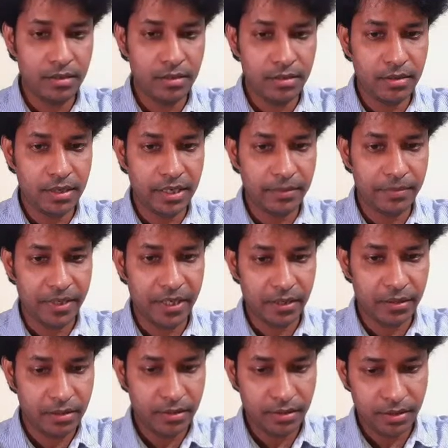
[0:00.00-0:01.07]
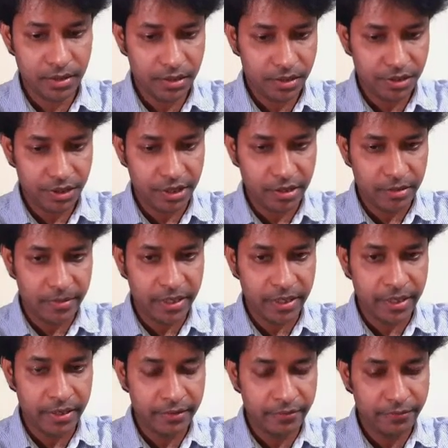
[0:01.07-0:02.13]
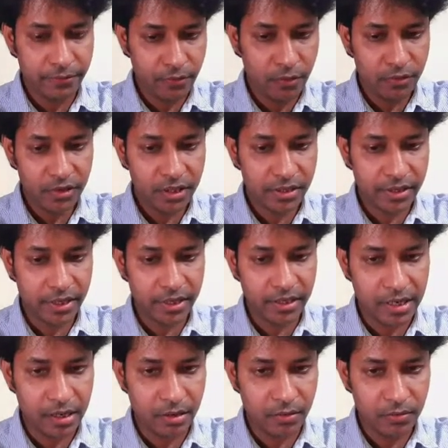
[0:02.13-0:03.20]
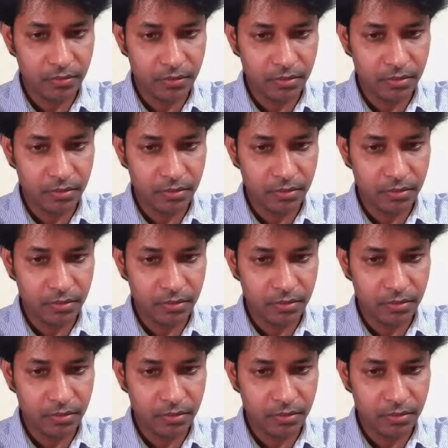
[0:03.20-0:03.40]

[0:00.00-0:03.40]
Let me share my phone screen now.